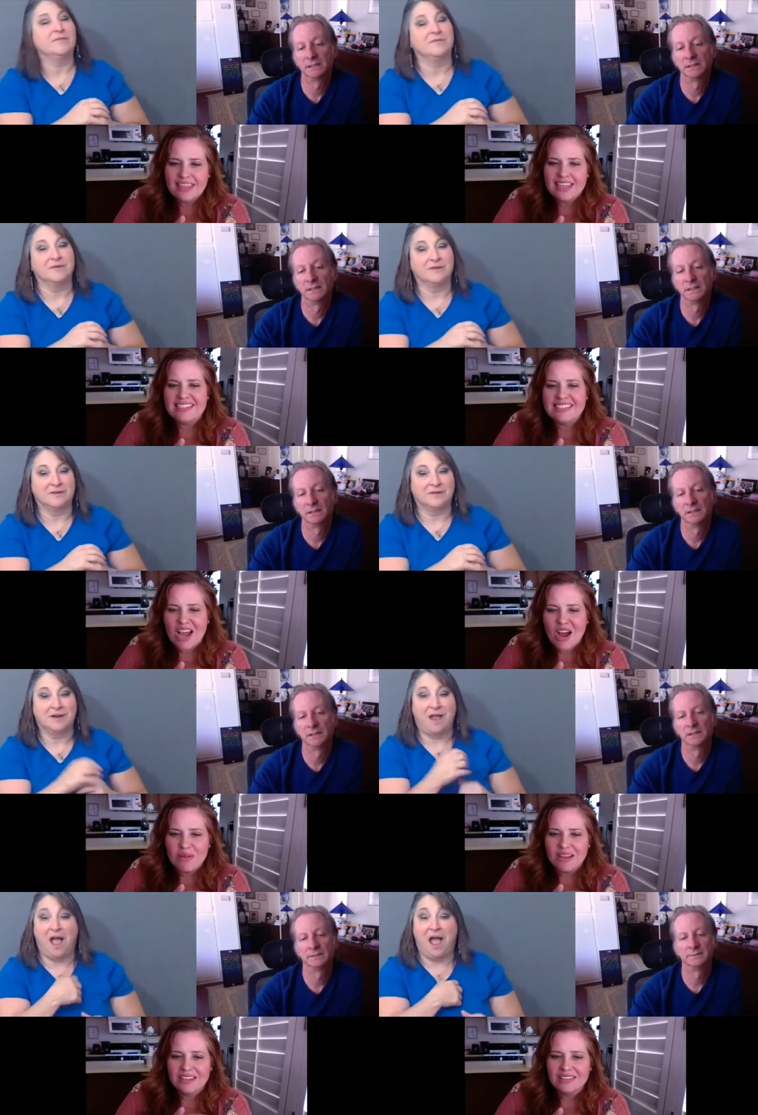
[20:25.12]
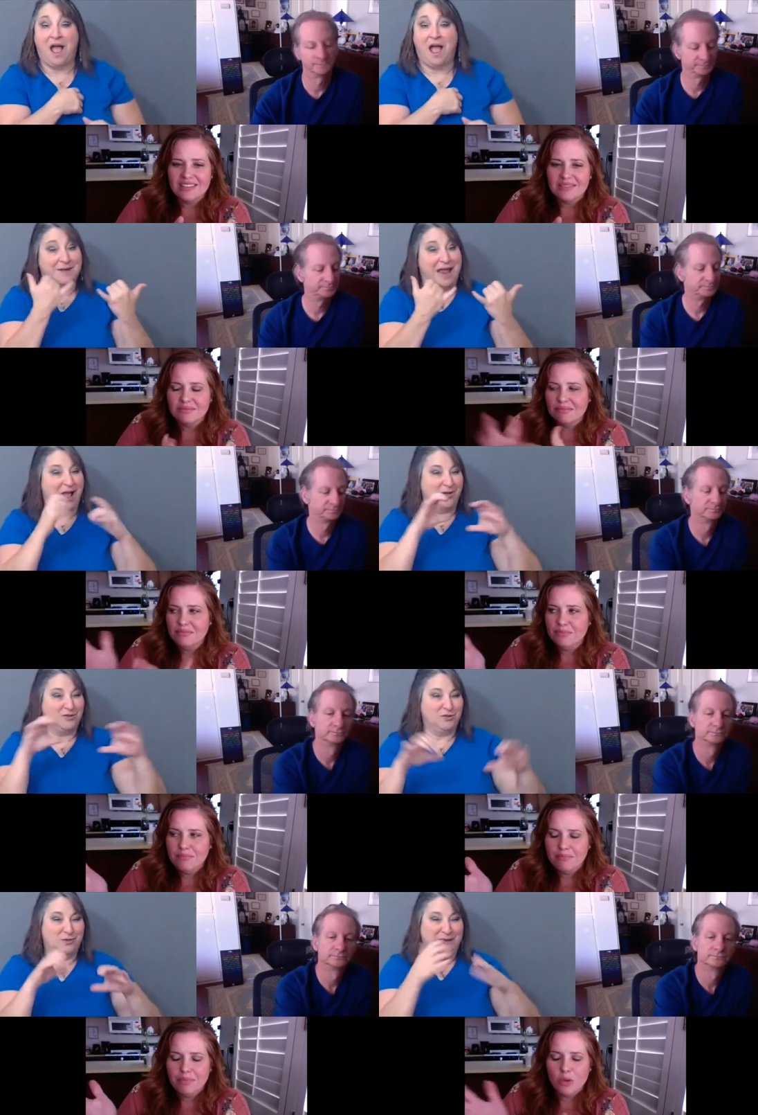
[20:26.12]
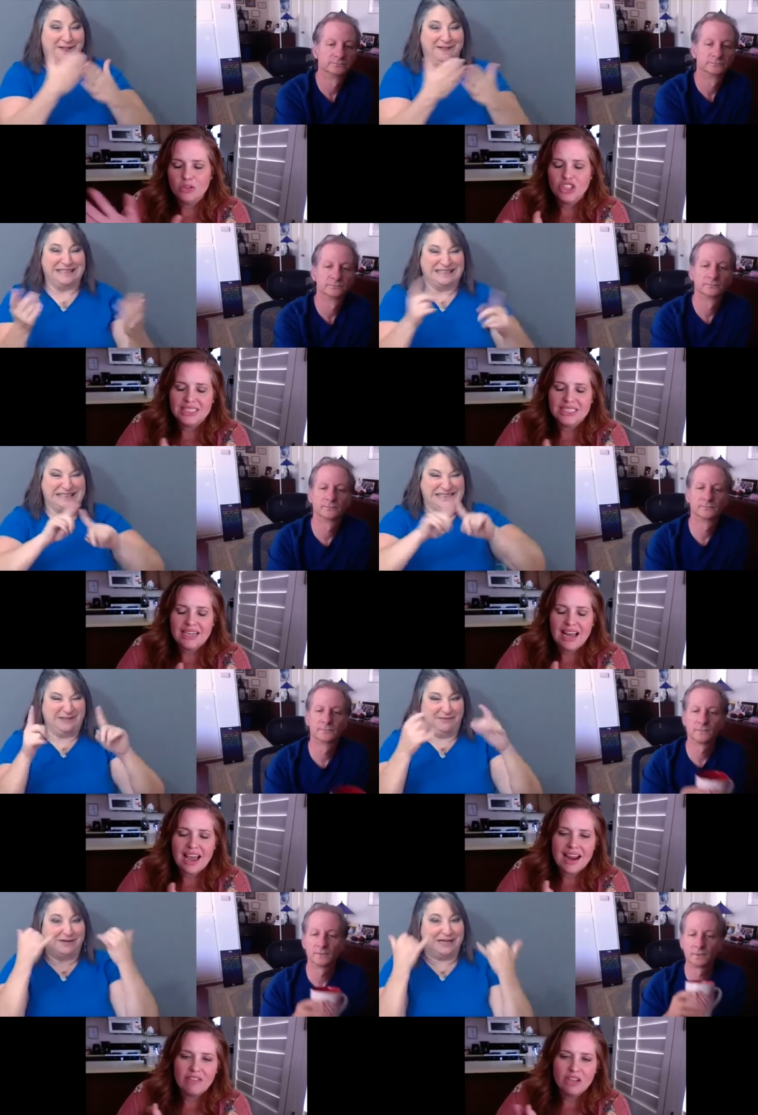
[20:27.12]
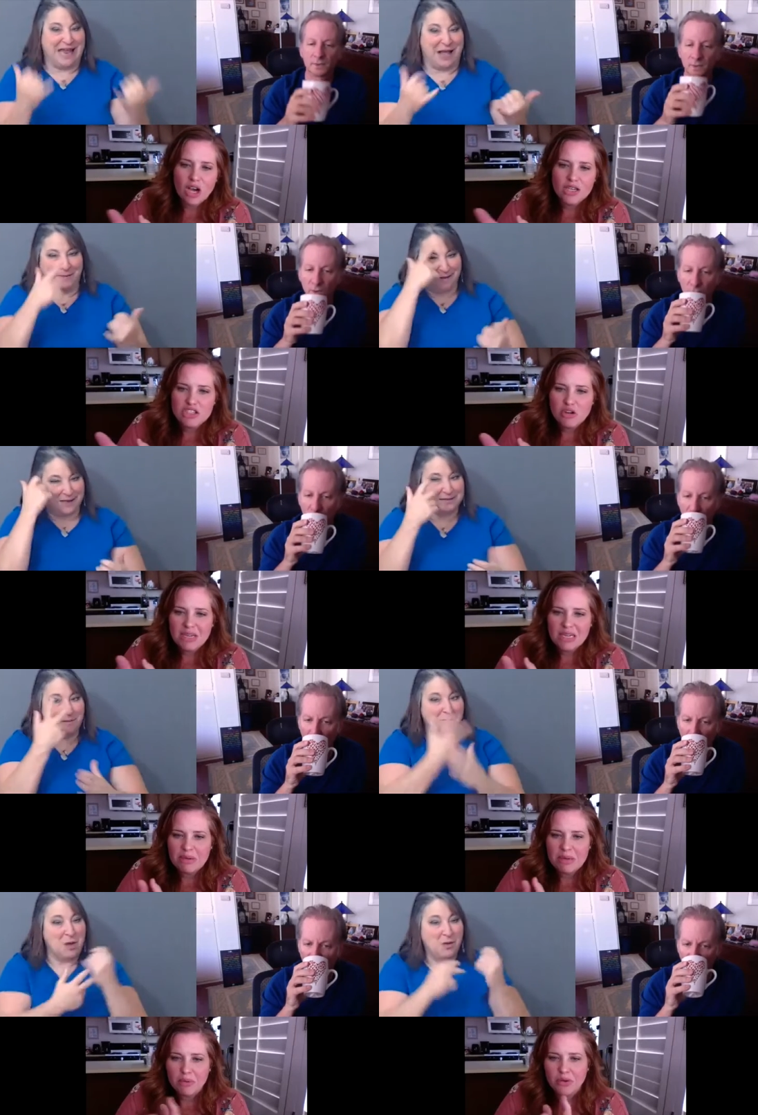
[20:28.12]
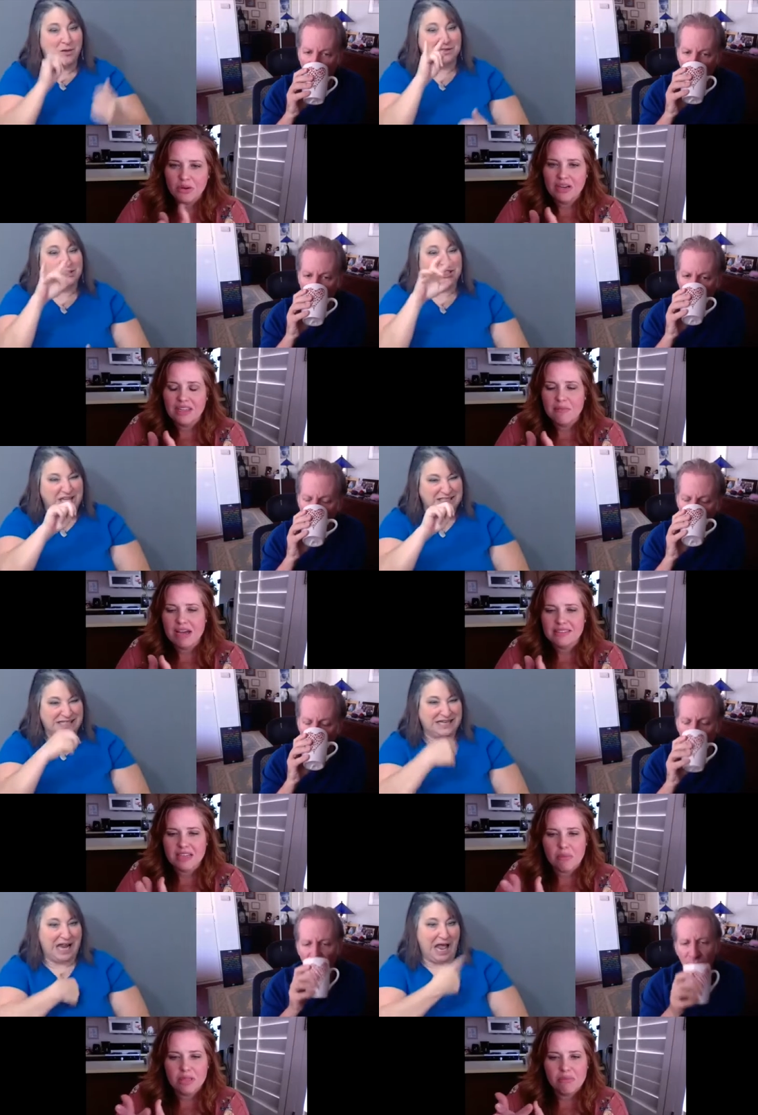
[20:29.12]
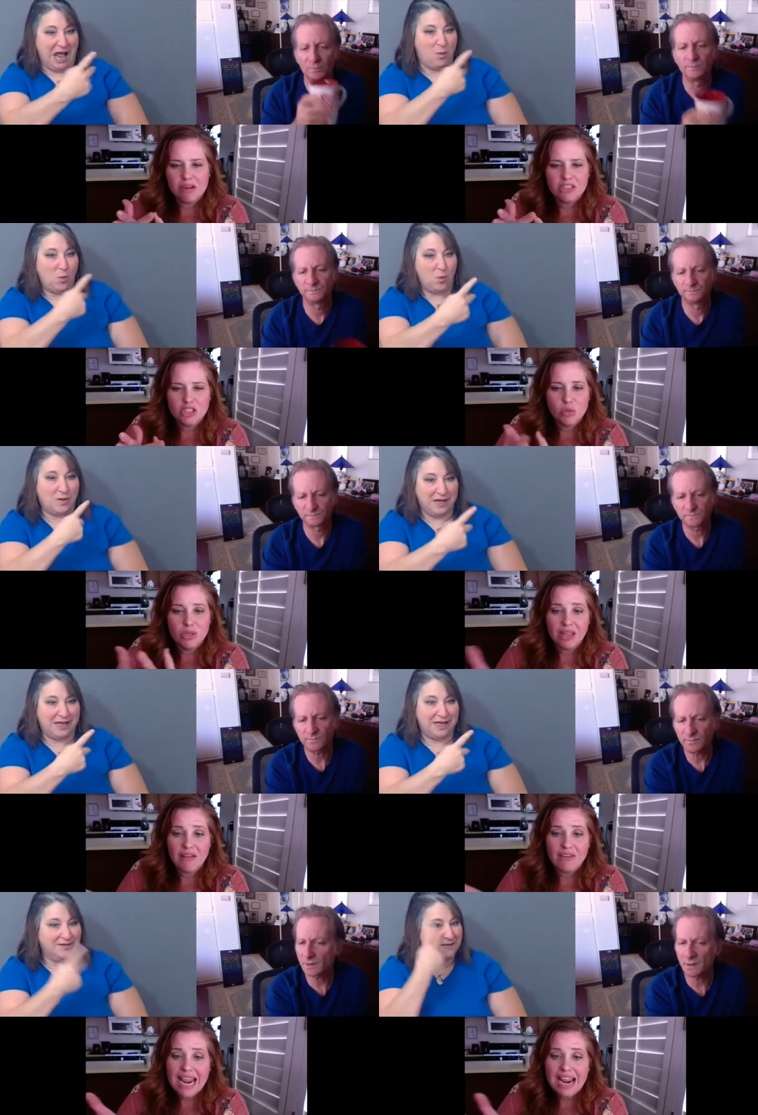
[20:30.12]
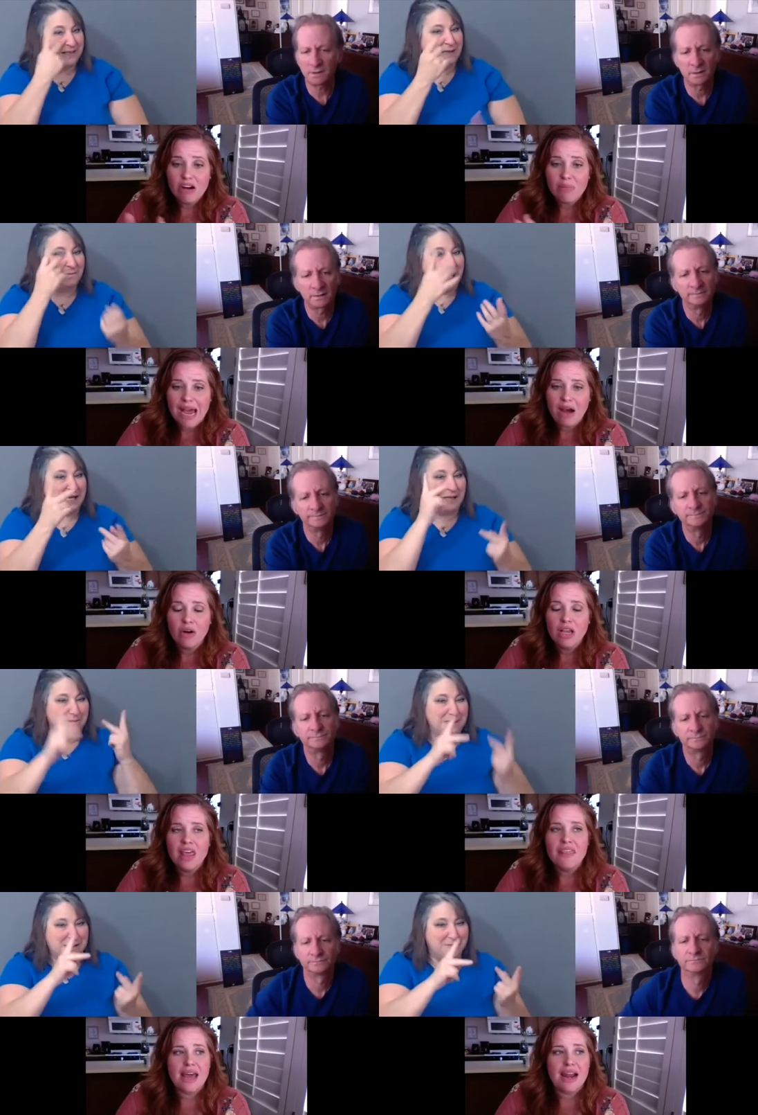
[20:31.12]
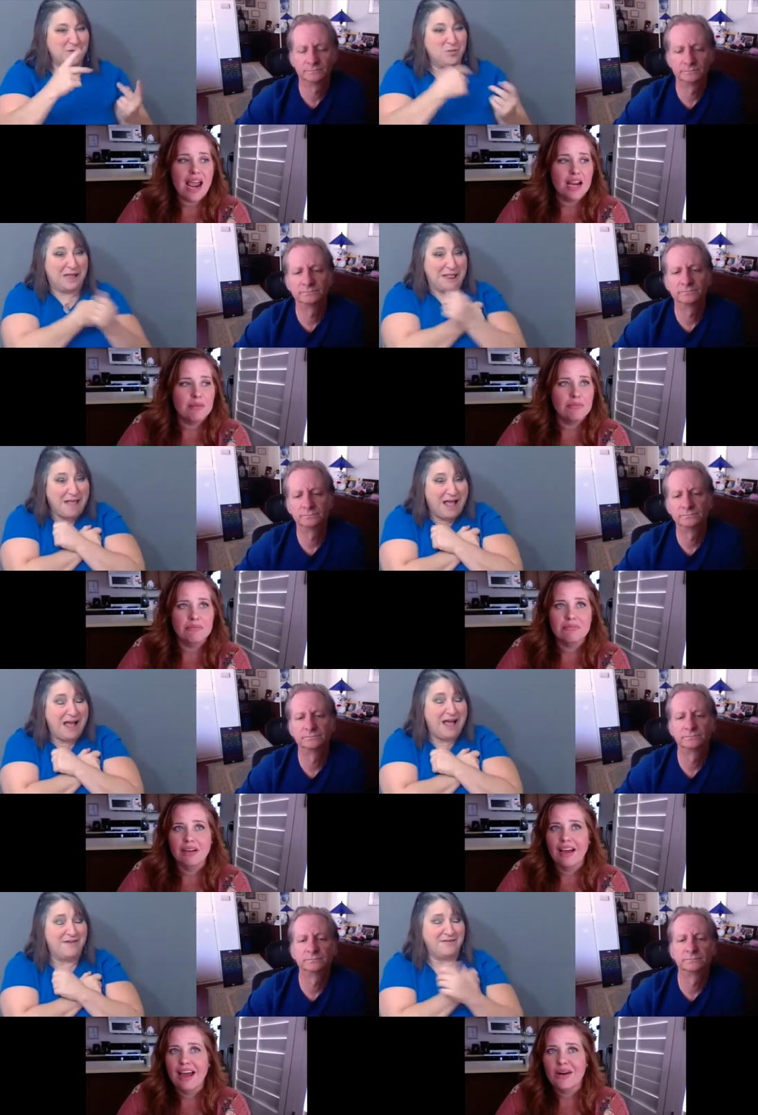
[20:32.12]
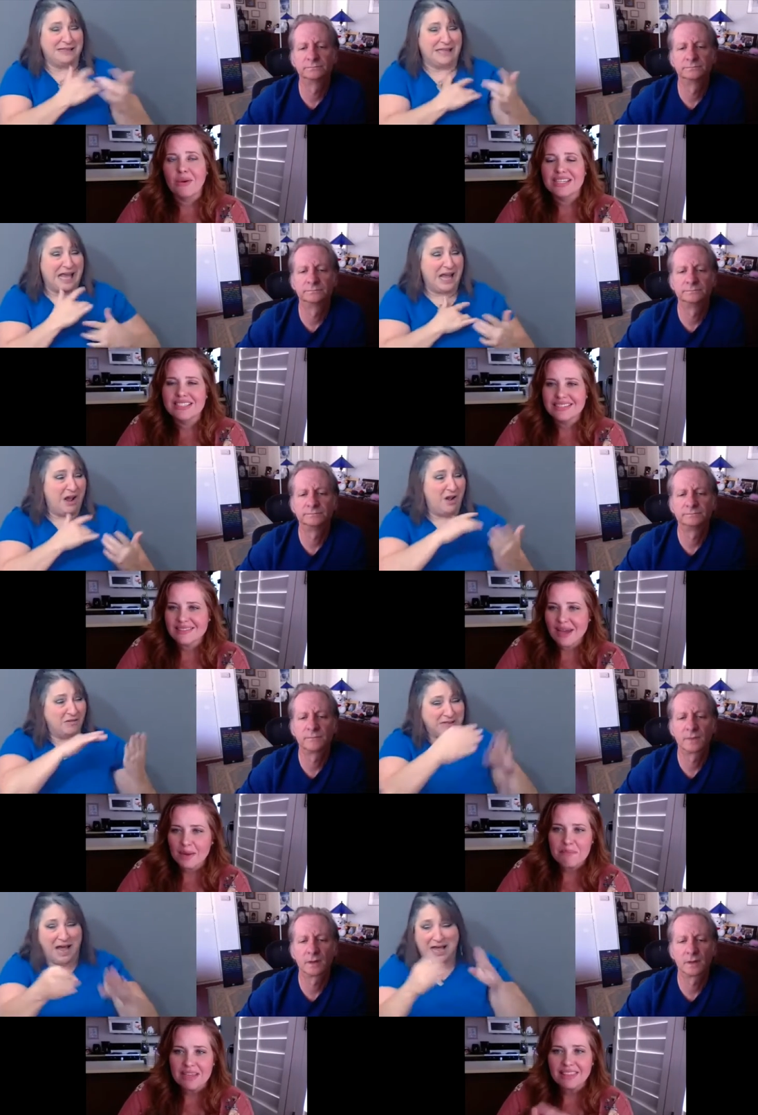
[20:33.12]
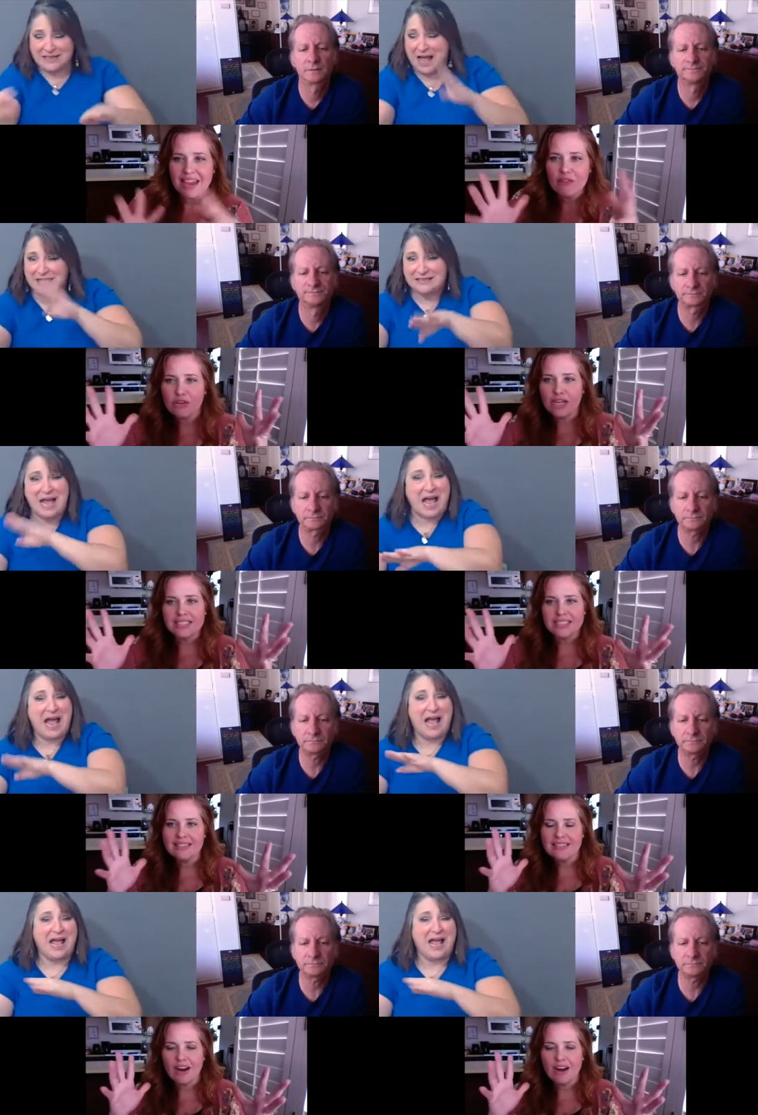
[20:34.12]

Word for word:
Speaker 1: things now because both Justin and I have lost so many people in the past couple of months who we love and care about that I'm, I don't want to say it's not a midlife crisis. I